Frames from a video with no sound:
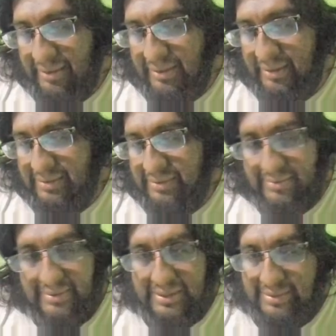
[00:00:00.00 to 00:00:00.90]
And
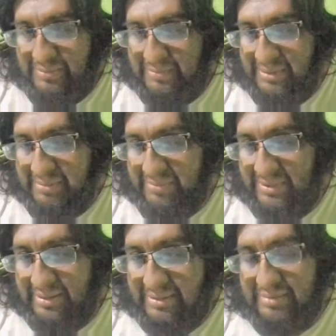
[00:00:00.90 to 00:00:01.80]
you got your map.
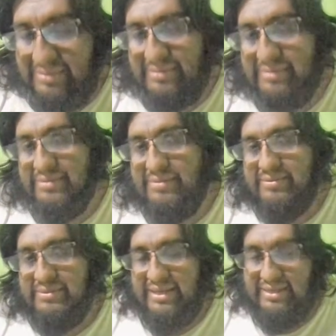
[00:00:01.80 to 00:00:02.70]
You
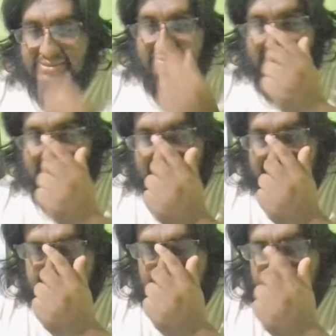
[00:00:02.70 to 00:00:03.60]
got your map.